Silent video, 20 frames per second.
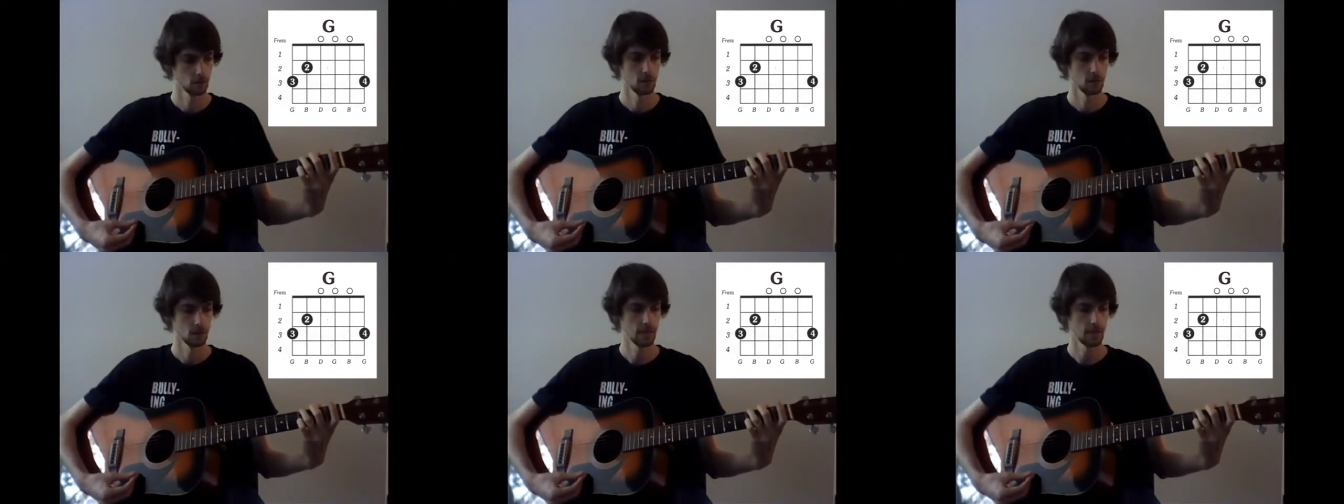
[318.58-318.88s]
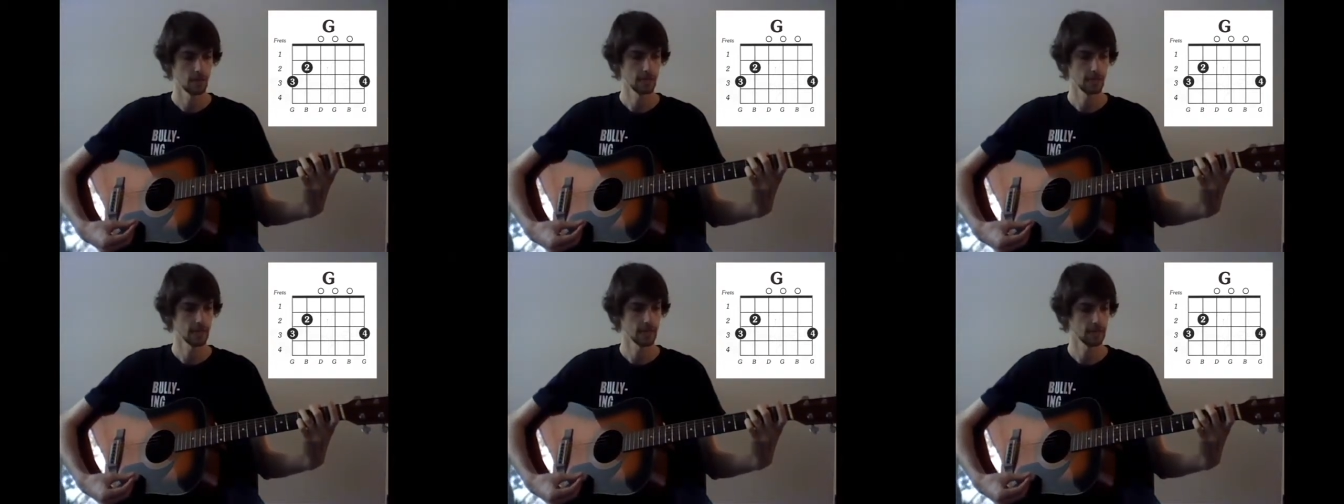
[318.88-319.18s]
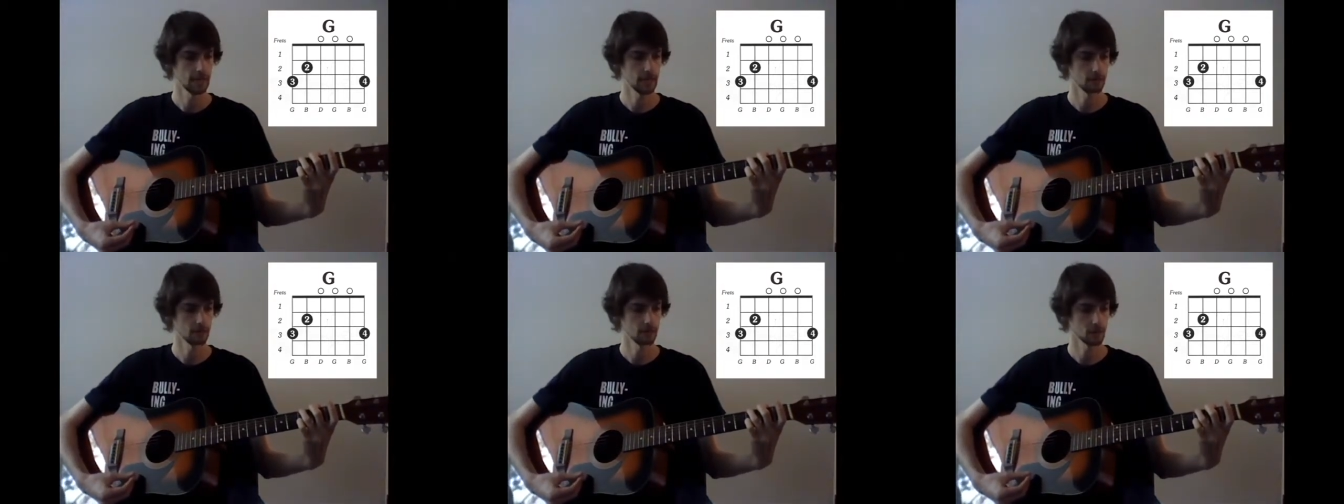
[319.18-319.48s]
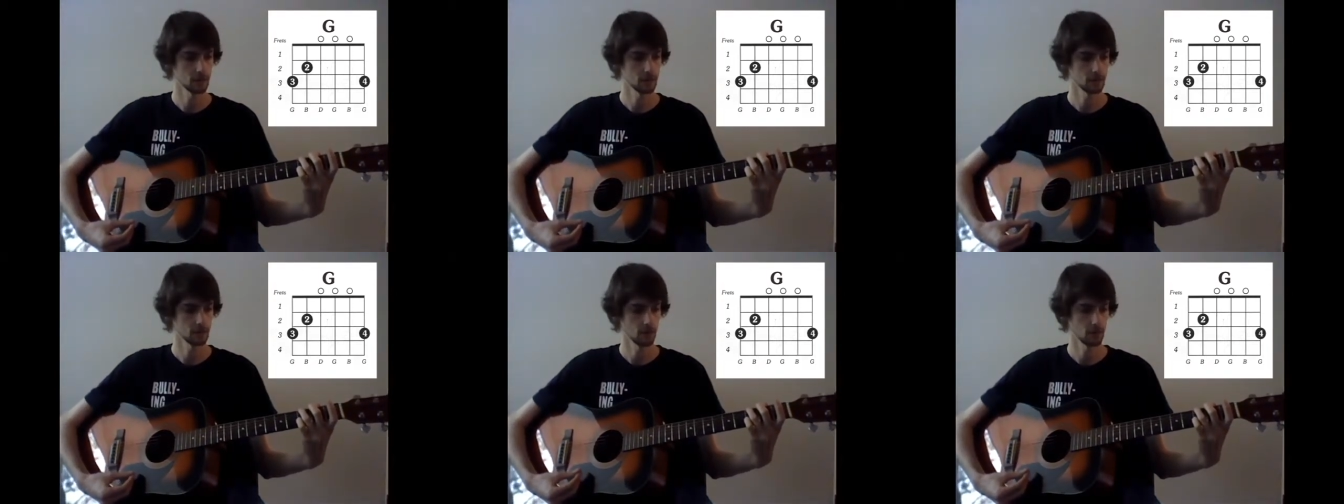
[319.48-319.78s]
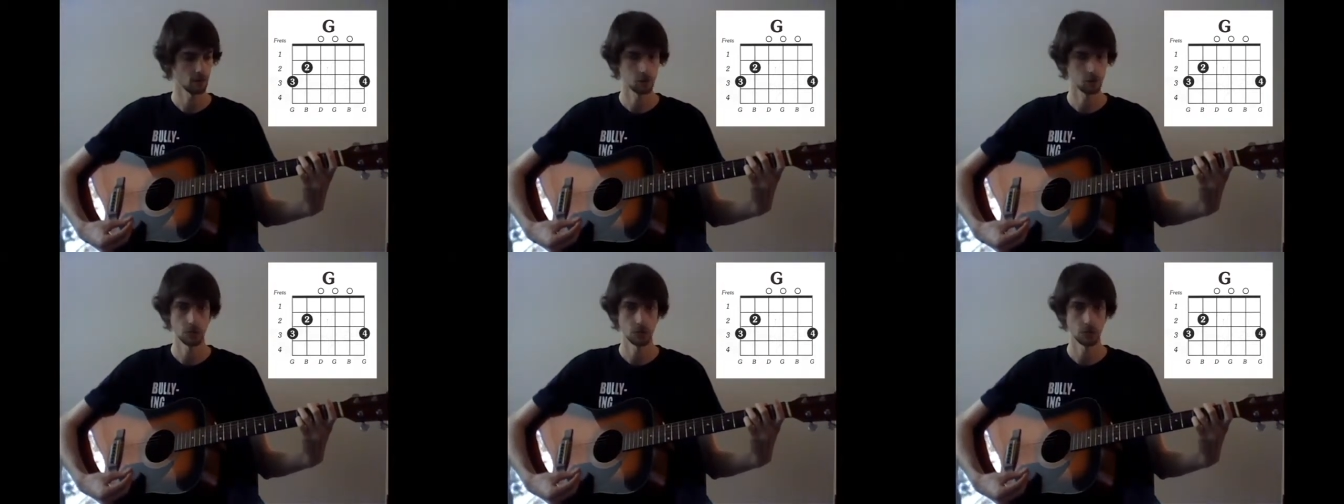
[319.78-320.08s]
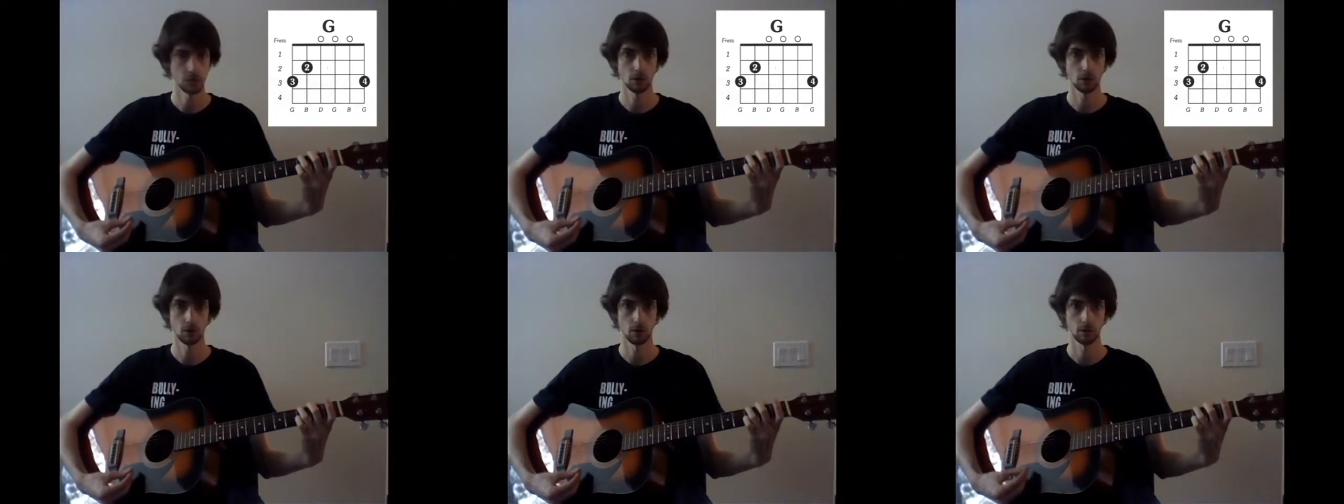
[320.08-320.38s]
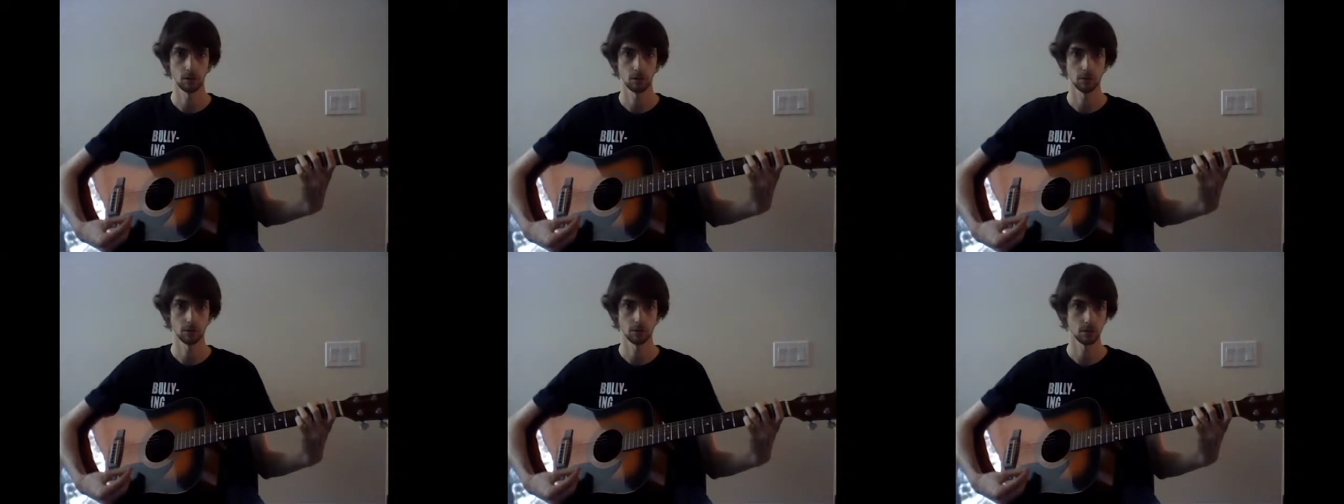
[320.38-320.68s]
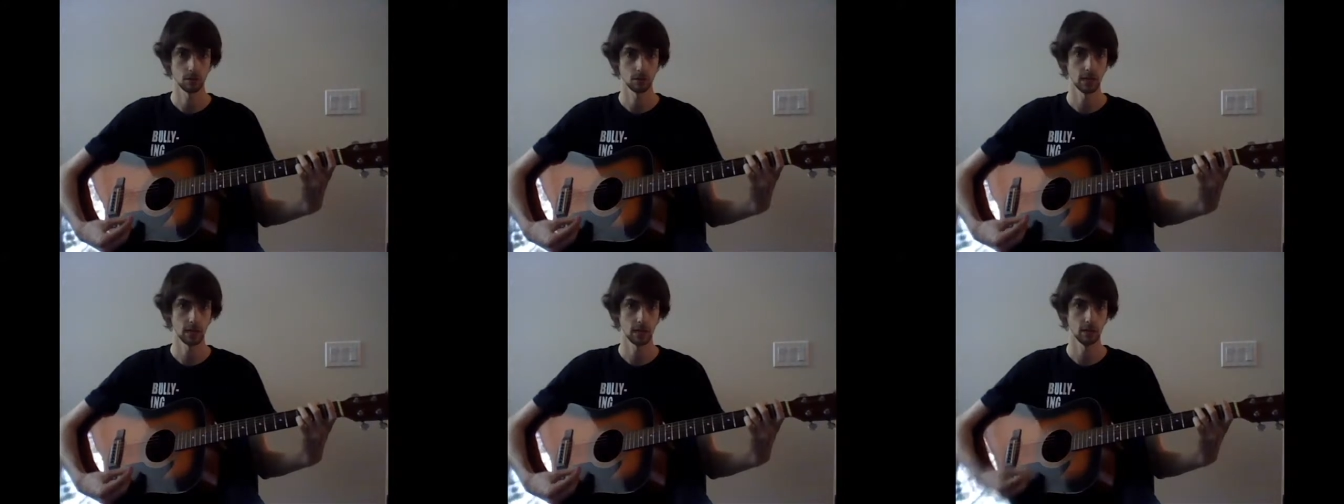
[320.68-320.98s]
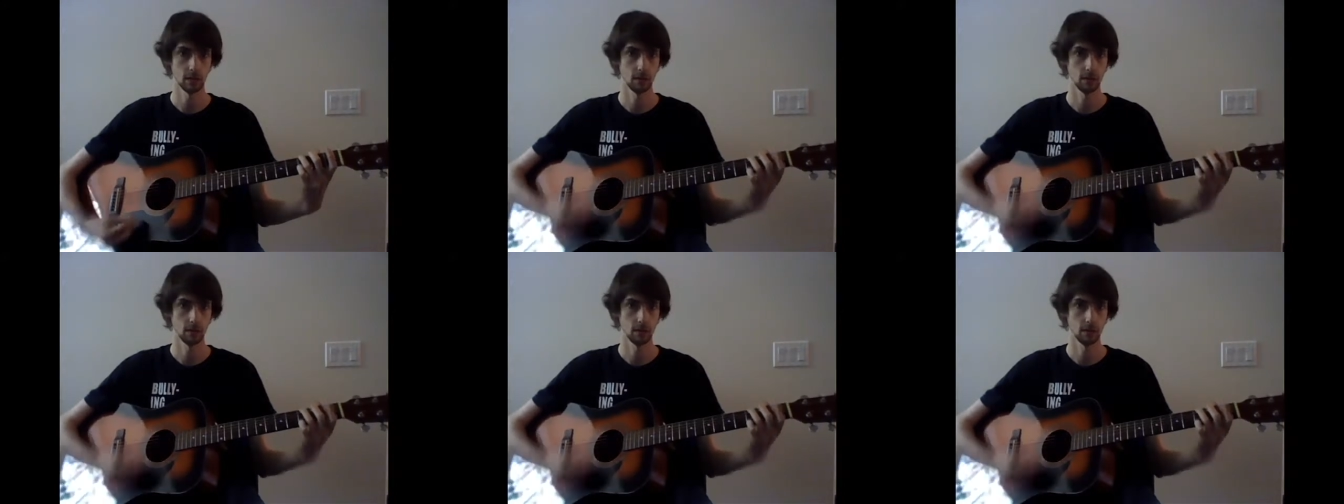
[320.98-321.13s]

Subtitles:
that gives us our G chord. So take a little bit of